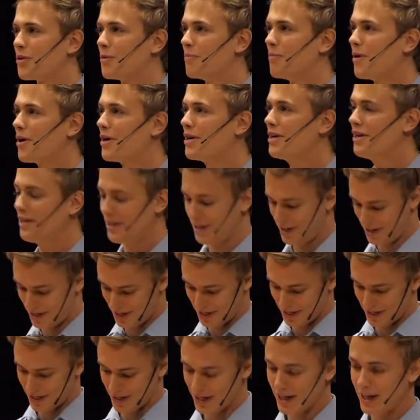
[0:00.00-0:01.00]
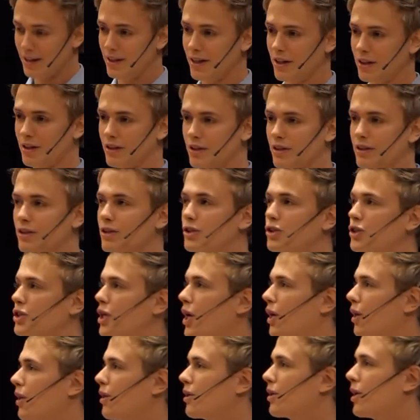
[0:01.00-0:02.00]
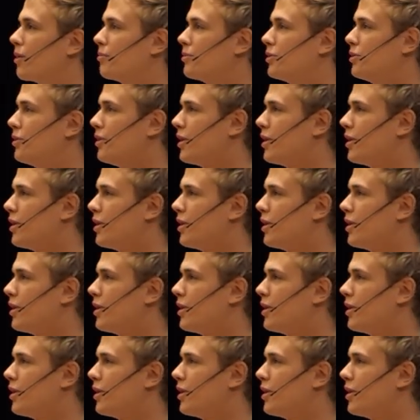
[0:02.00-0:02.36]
the money. And then Shell comes to